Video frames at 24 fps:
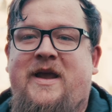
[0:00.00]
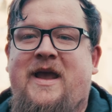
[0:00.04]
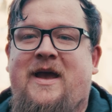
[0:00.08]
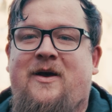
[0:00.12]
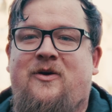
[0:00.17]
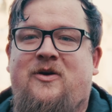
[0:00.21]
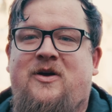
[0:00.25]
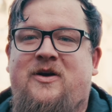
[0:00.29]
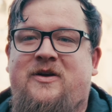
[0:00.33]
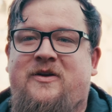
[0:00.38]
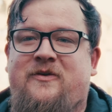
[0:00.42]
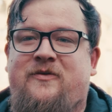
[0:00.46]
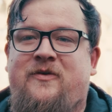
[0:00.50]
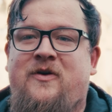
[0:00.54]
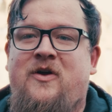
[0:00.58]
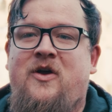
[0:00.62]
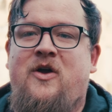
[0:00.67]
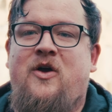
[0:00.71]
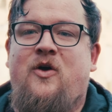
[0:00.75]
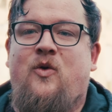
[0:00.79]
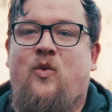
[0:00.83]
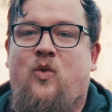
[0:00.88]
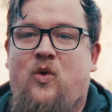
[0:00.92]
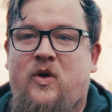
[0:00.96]
out kind of
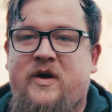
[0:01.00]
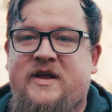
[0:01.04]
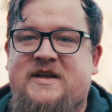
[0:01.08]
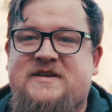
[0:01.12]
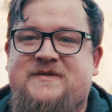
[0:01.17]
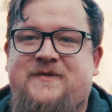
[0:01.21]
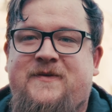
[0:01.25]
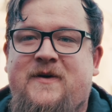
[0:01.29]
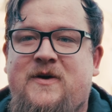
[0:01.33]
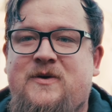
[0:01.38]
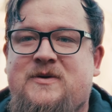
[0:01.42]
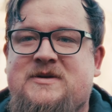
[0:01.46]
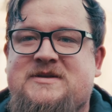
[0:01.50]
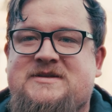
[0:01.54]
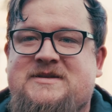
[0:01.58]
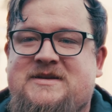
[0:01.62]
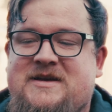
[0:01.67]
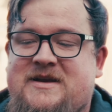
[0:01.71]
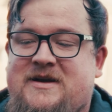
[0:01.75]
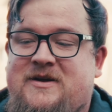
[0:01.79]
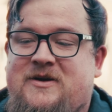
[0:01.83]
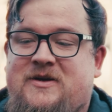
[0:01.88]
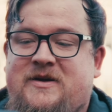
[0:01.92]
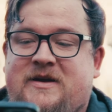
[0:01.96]
what it's
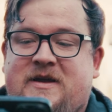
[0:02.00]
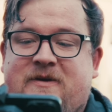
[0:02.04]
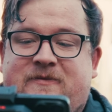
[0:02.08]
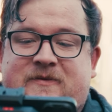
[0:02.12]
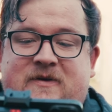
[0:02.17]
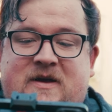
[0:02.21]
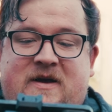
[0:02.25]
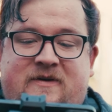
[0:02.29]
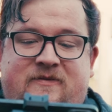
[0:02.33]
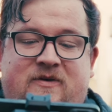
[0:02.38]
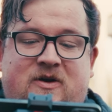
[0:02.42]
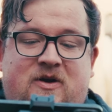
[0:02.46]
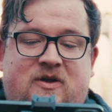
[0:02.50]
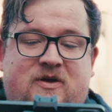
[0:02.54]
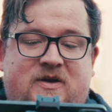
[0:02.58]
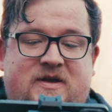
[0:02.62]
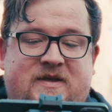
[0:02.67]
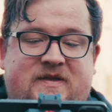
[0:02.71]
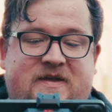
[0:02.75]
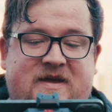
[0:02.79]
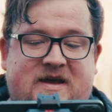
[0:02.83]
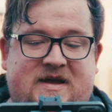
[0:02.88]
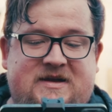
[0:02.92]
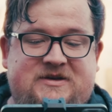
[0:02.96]
focusing on. If you have a look
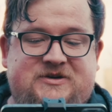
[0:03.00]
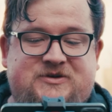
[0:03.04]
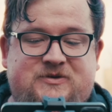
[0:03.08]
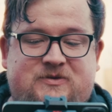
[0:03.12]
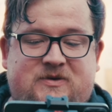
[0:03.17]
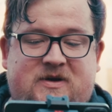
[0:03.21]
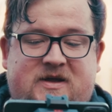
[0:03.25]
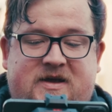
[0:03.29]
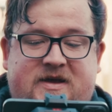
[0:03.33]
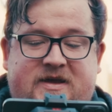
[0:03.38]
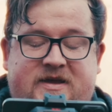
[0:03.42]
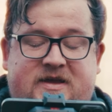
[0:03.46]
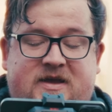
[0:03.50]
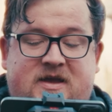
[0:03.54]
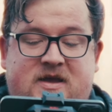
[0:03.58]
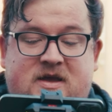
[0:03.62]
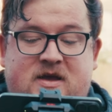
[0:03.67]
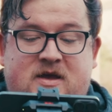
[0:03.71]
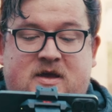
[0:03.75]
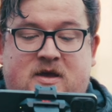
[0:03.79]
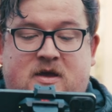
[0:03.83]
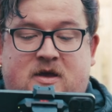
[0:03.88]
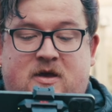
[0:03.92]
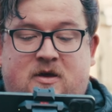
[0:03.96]
at the actual like
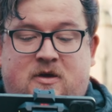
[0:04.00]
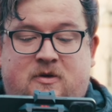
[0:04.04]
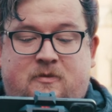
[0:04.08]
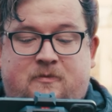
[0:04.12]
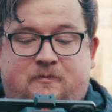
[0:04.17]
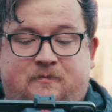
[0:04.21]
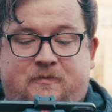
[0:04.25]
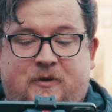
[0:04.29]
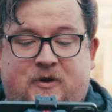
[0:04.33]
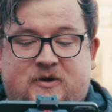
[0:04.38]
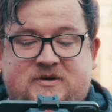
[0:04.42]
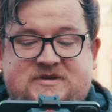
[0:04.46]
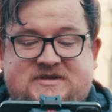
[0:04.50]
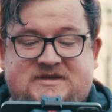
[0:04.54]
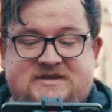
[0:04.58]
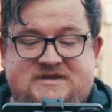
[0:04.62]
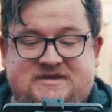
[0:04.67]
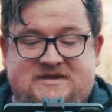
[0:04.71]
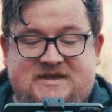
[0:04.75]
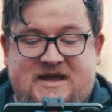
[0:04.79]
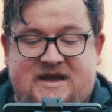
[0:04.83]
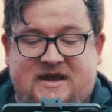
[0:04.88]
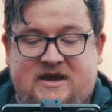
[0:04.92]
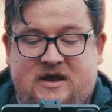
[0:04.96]

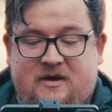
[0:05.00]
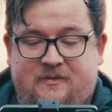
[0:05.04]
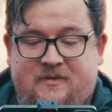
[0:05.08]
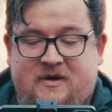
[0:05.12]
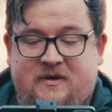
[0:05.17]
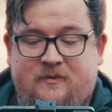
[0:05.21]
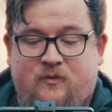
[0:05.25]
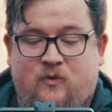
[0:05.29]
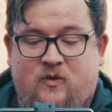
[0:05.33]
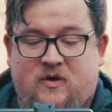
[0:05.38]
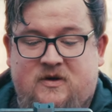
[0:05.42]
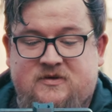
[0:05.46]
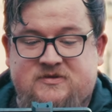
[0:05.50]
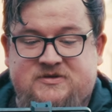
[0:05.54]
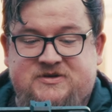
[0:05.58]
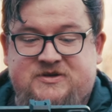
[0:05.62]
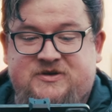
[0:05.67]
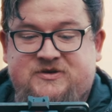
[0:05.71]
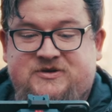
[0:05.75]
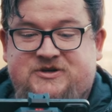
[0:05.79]
boxes that come up whilst you're